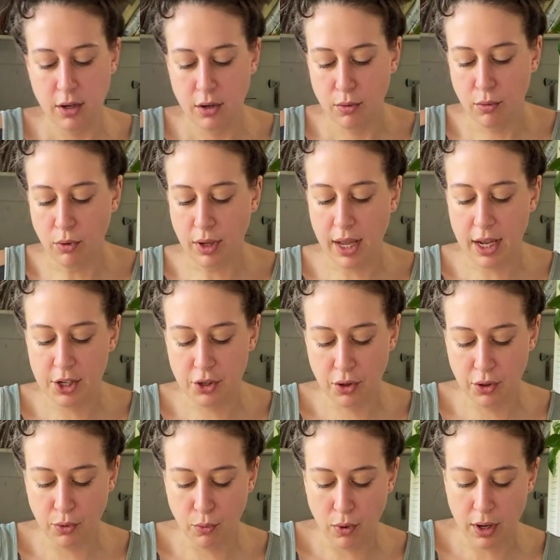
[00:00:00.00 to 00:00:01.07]
will catch all
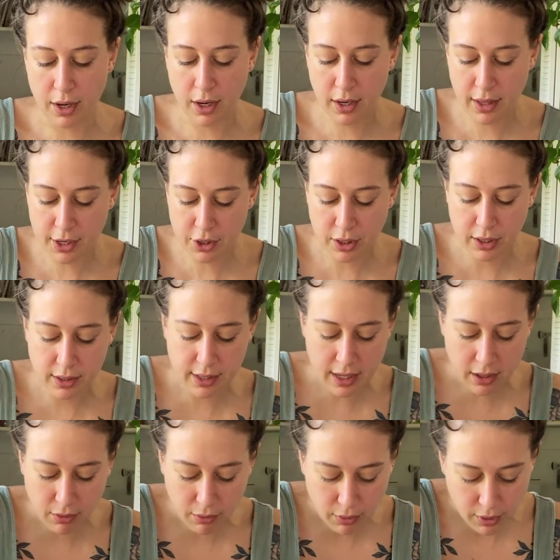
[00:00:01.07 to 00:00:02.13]
the water that drains
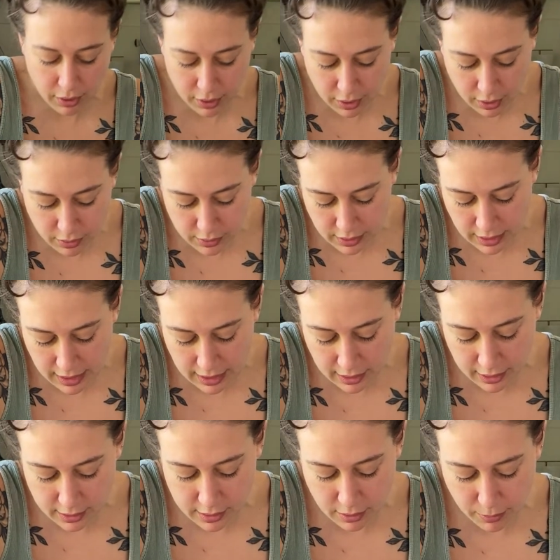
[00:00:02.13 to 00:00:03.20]
out, or you can use it
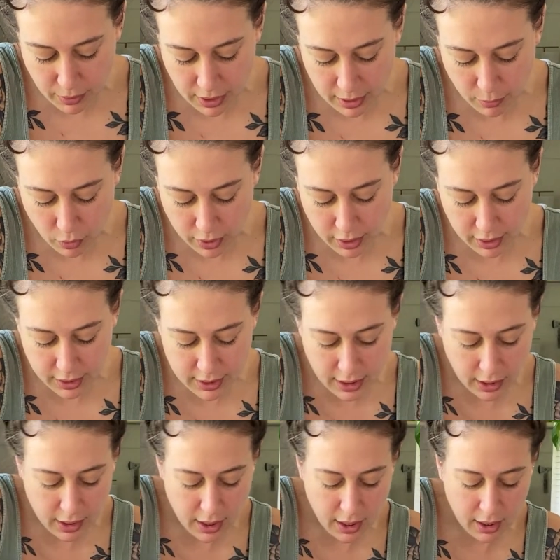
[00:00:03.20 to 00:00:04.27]
as bottom watering
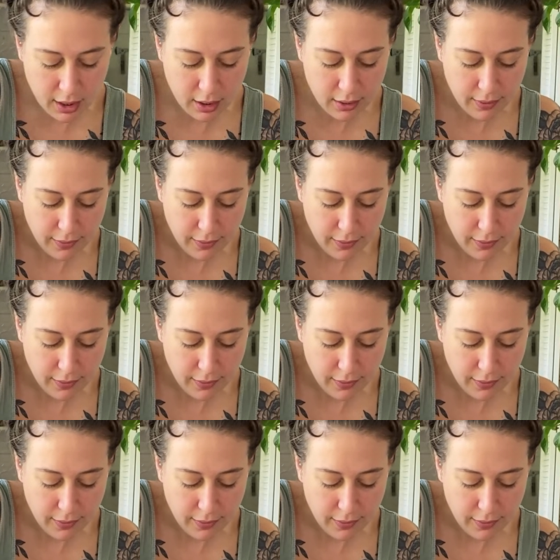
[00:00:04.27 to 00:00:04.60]
technique.